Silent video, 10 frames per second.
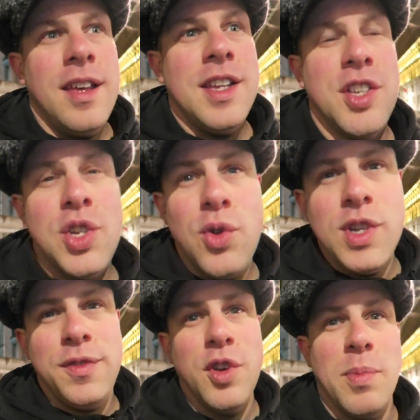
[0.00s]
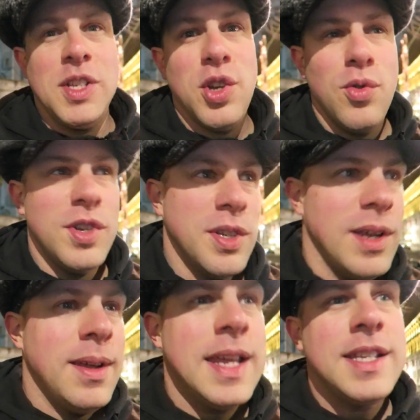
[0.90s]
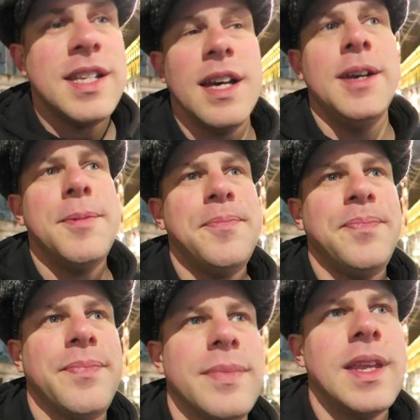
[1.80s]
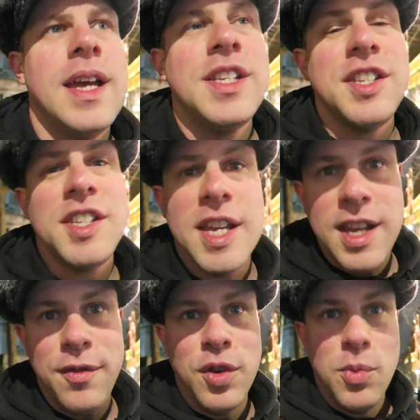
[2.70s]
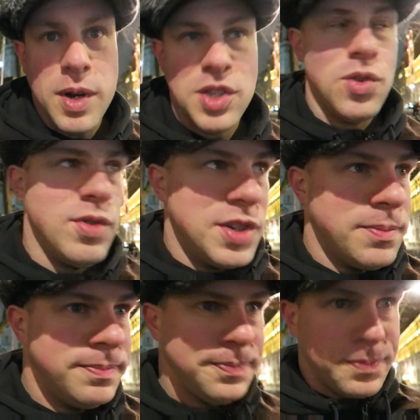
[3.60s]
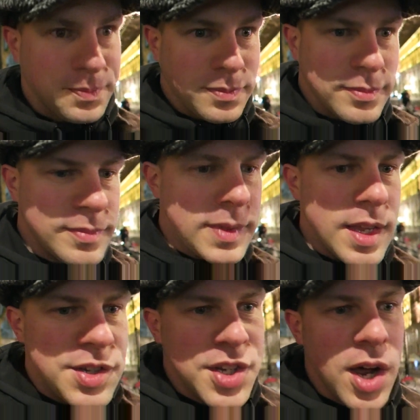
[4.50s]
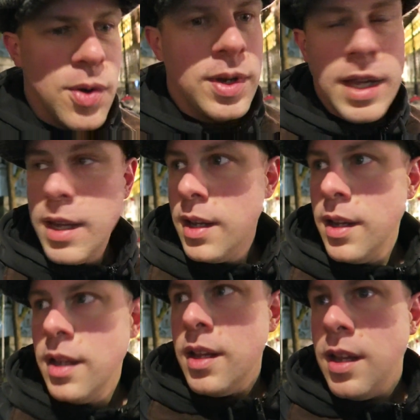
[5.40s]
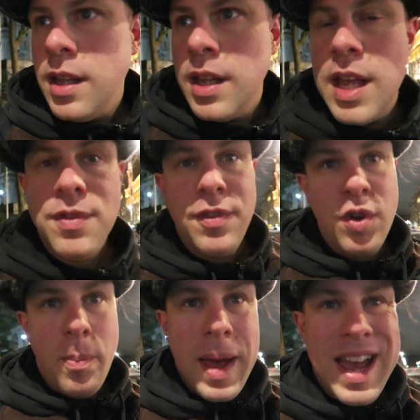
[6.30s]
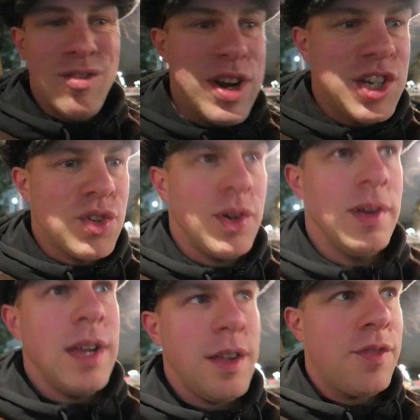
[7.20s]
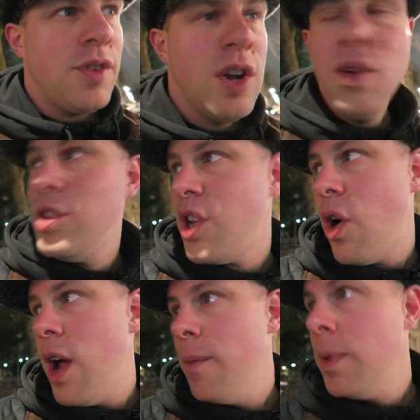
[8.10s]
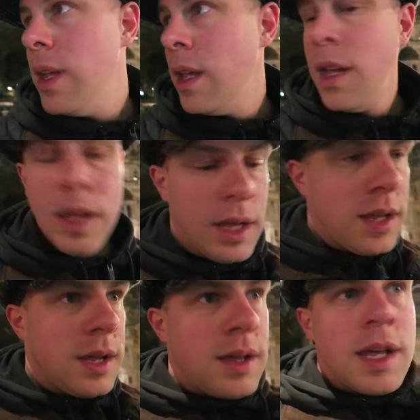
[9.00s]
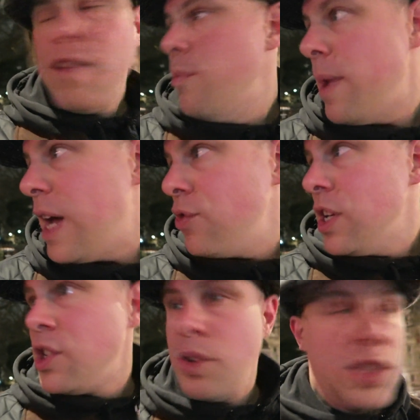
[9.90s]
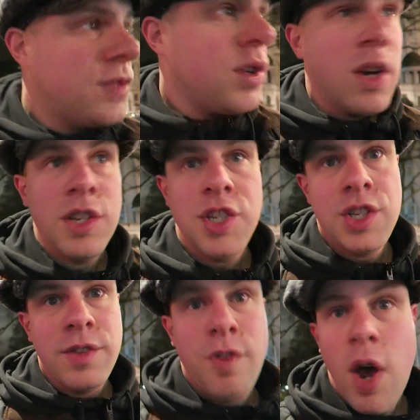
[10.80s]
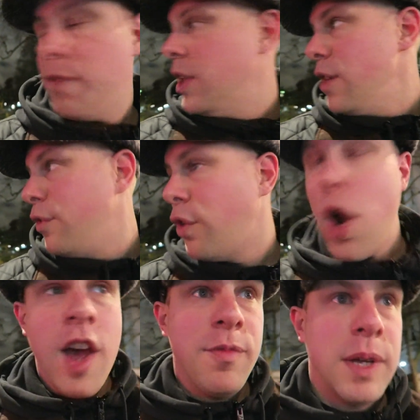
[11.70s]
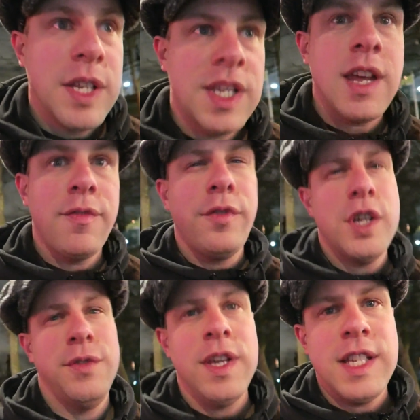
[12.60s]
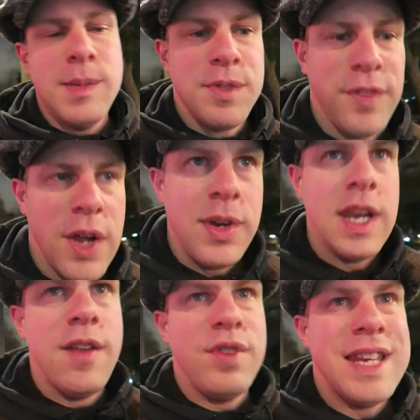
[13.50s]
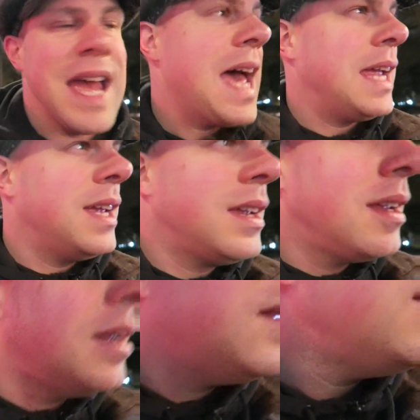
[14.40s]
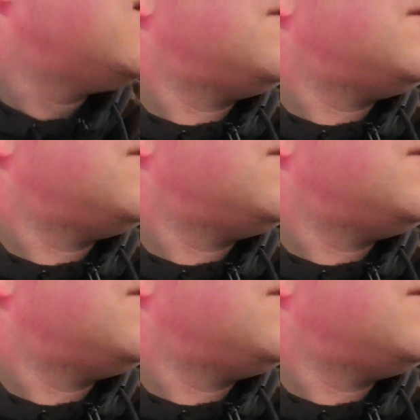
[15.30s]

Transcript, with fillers: It's a tourist fueled by tourism. It's a, it's a city fueled by tourism. So even if you're a bad restaurant, for a long time, these bad restaurants not only survive, they thrive because they get fresh victims flown in every day.